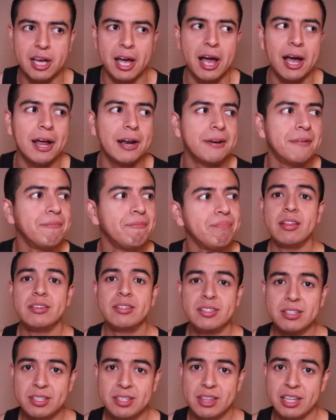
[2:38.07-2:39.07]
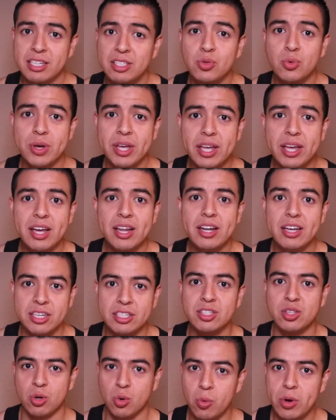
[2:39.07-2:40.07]
And this weekend
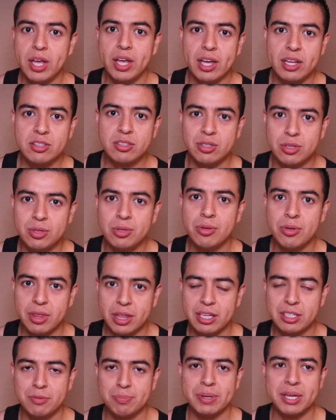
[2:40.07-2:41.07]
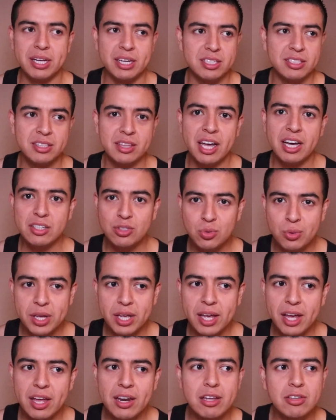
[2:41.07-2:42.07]
is the weekend to do this because next
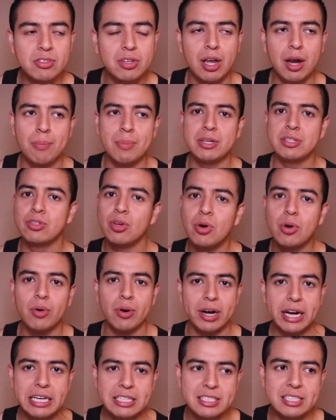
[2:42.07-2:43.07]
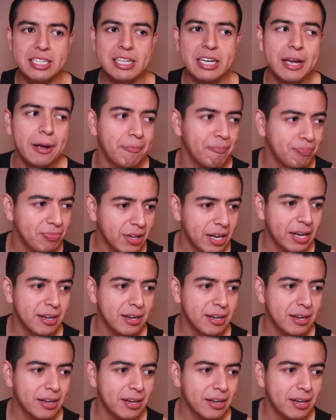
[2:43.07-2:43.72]
weekend is gonna be so crazy.